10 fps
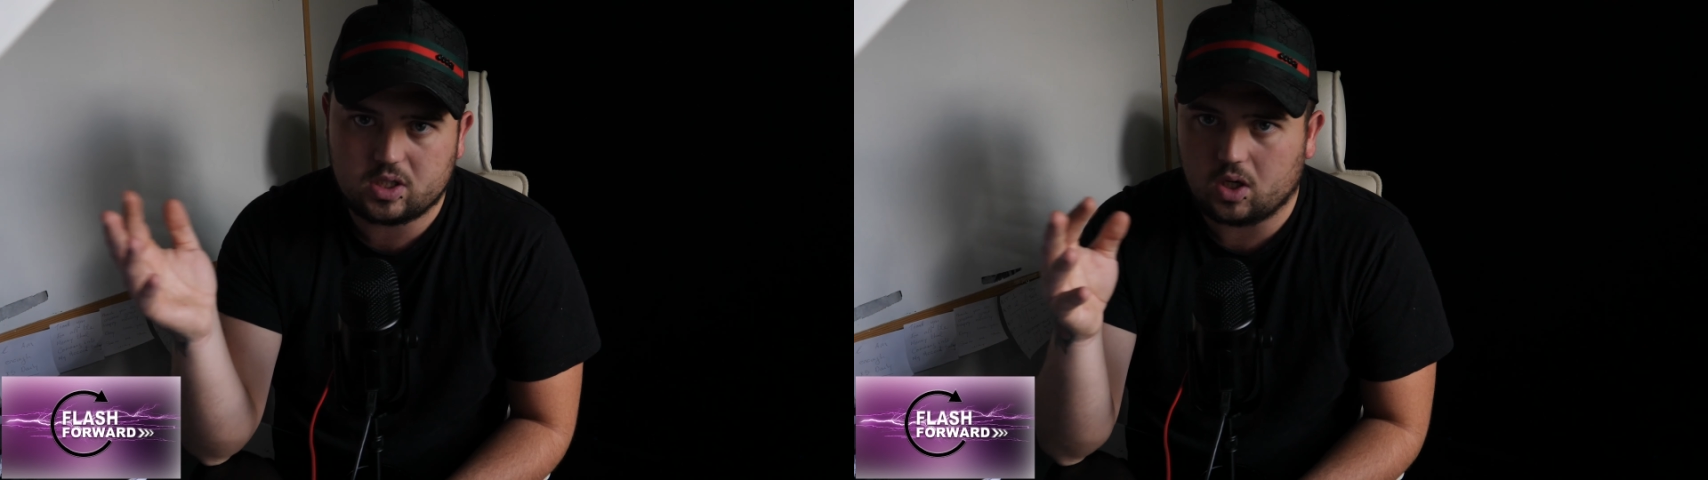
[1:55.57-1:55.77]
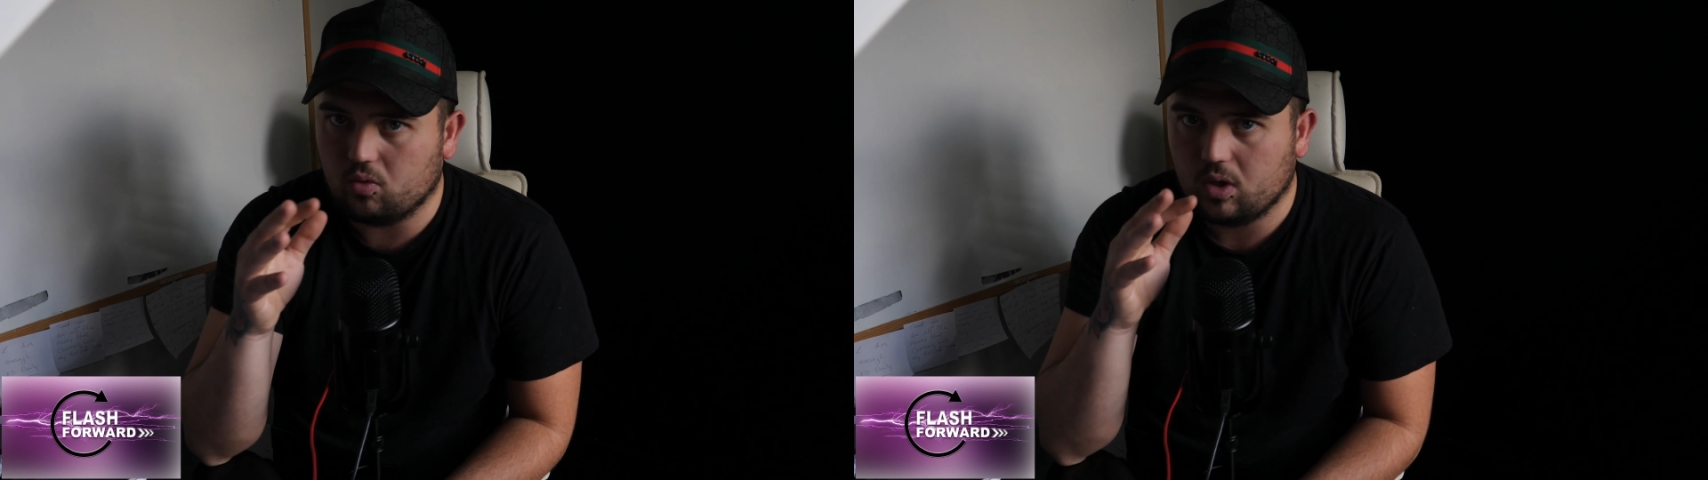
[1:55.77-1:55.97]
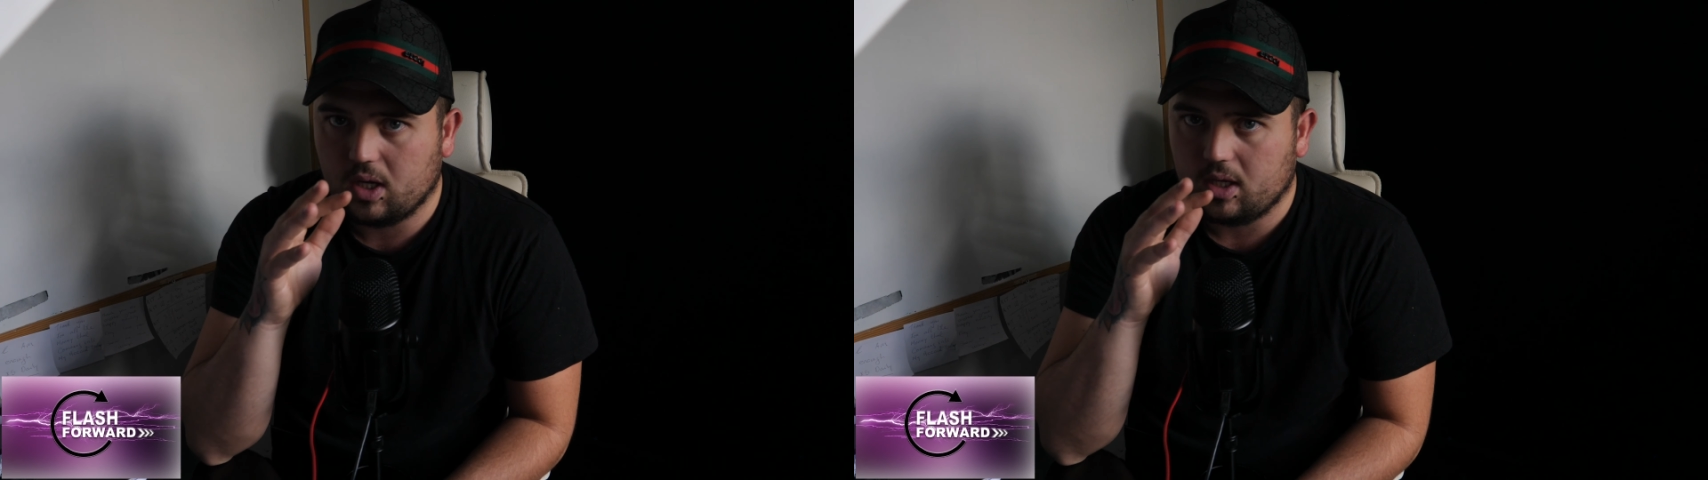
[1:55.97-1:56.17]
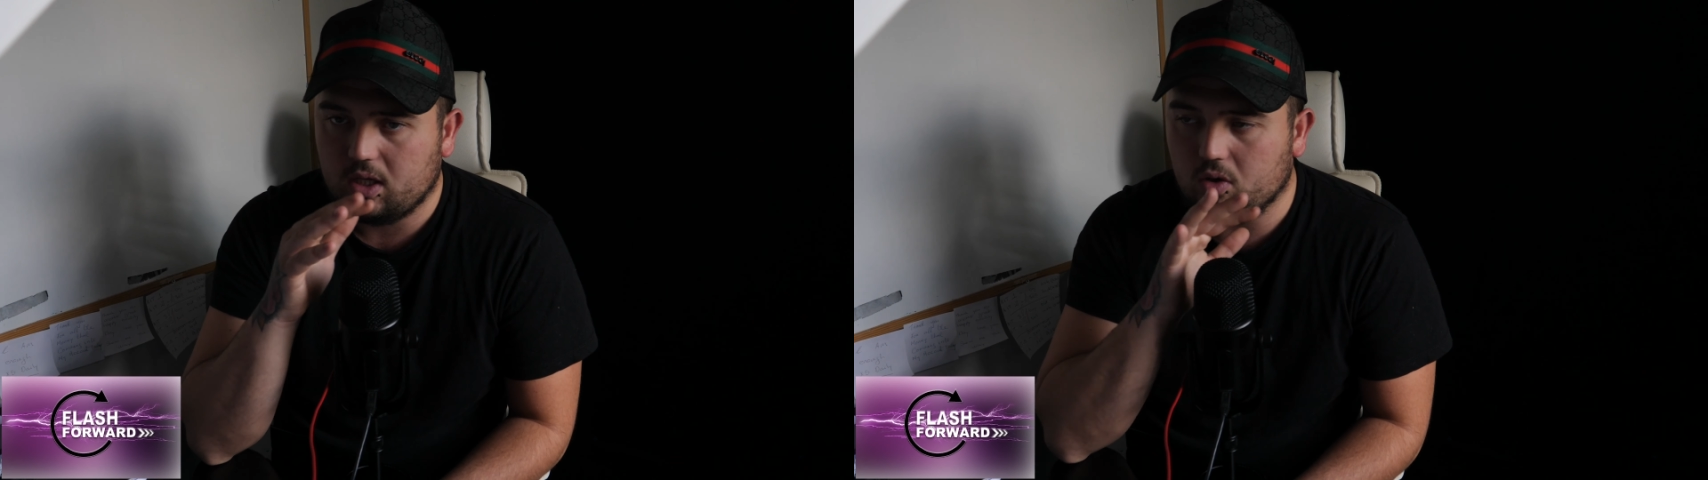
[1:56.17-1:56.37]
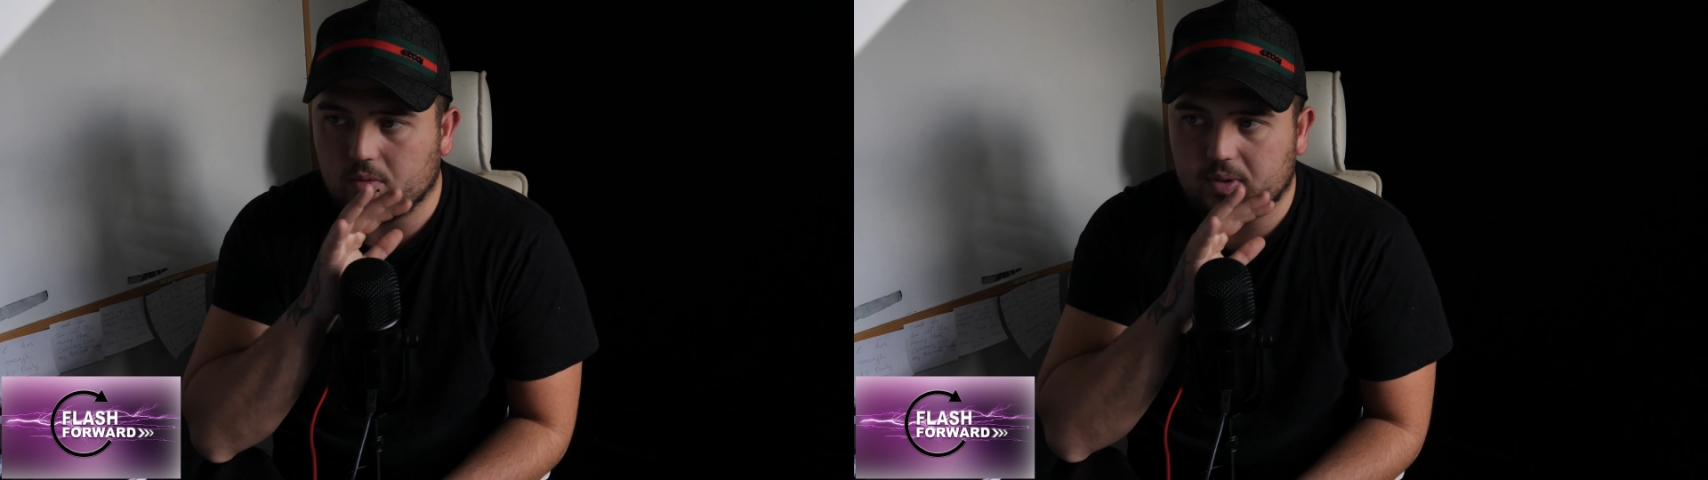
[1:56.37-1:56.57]
So
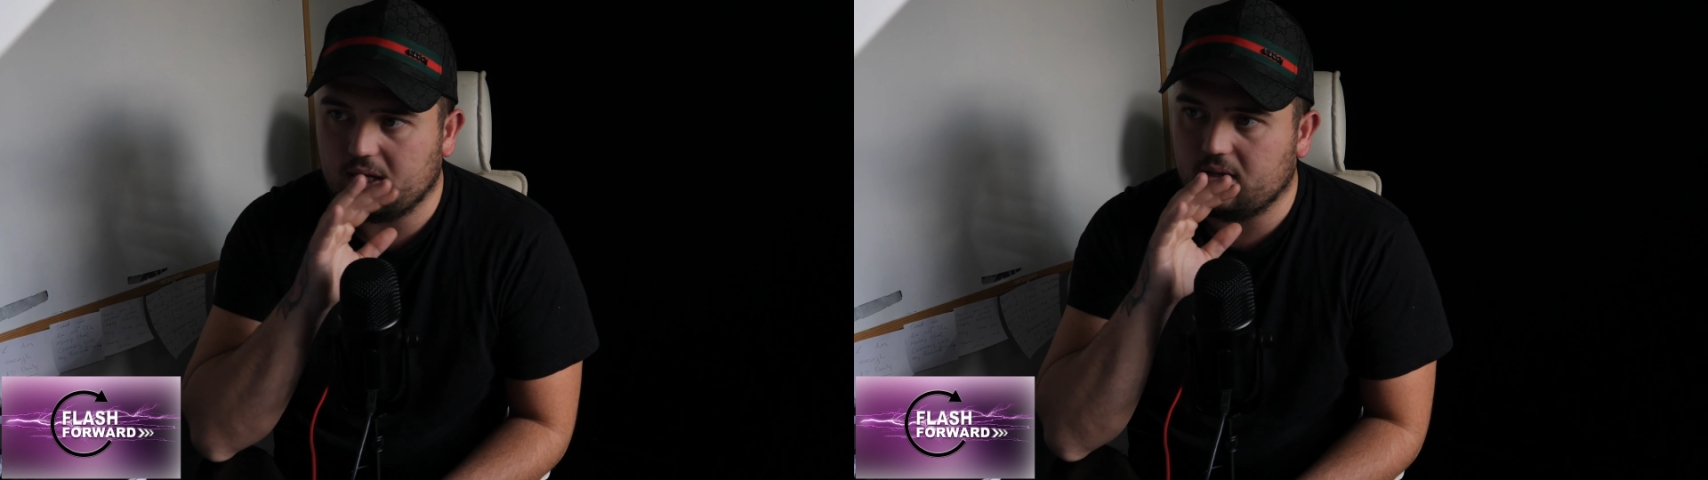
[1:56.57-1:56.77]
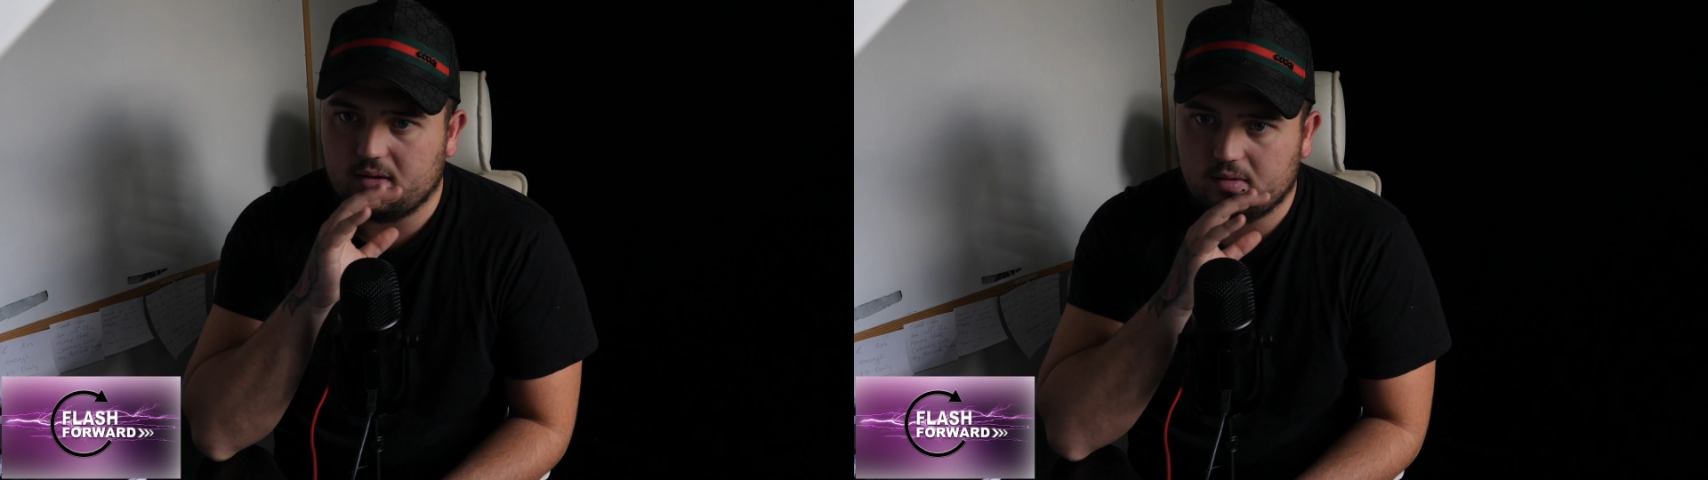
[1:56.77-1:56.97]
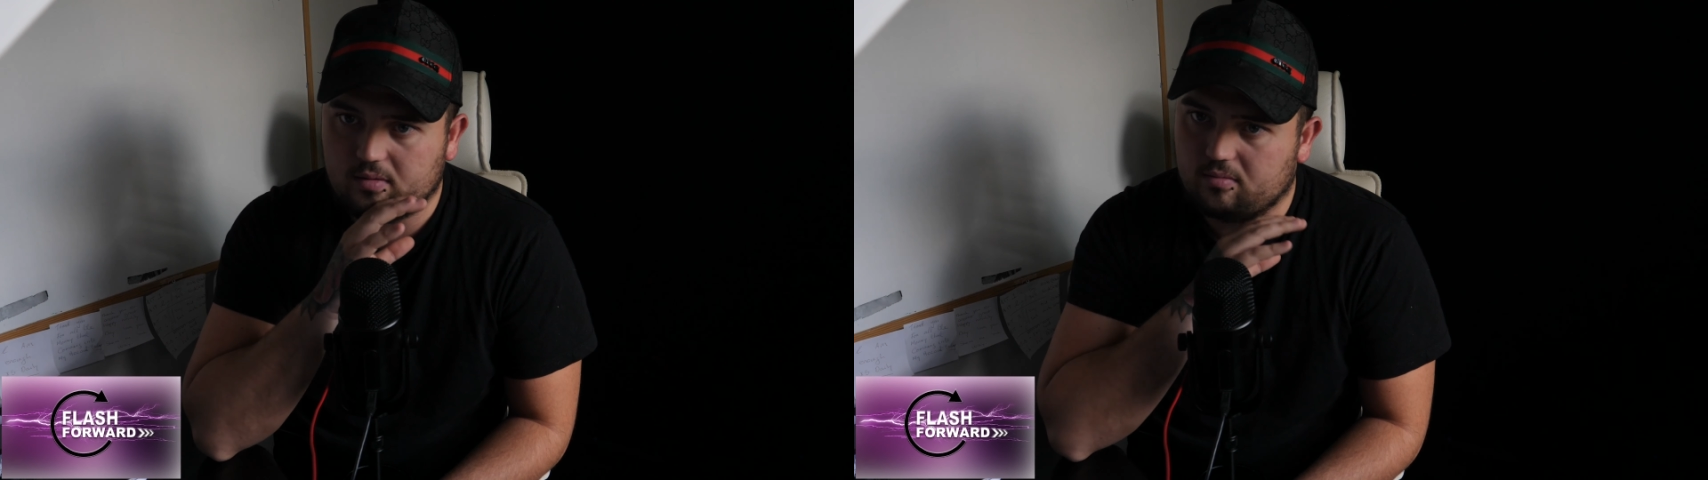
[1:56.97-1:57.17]
you can be